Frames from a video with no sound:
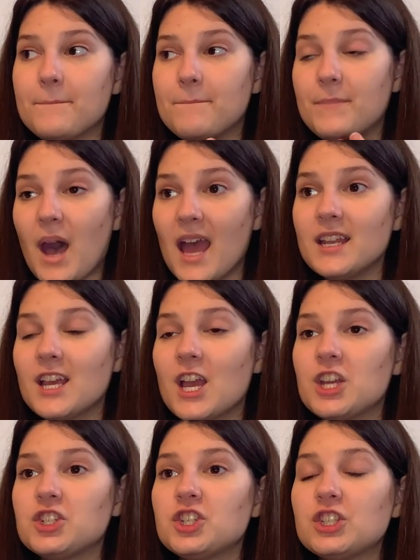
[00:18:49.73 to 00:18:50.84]
But
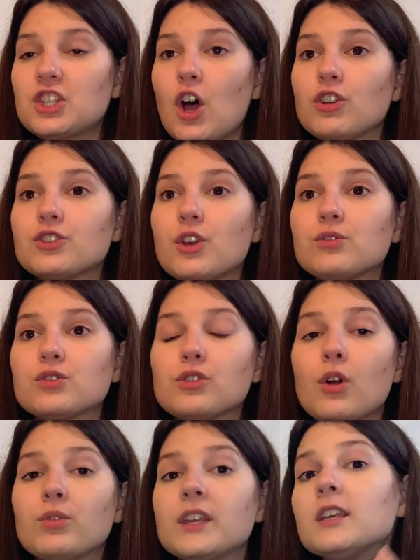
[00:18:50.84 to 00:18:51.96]
she's also
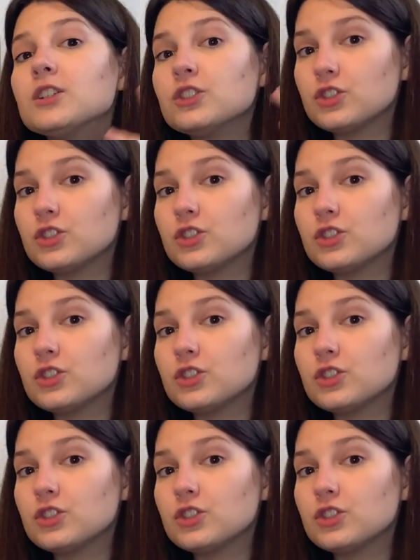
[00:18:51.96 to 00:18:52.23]
slowly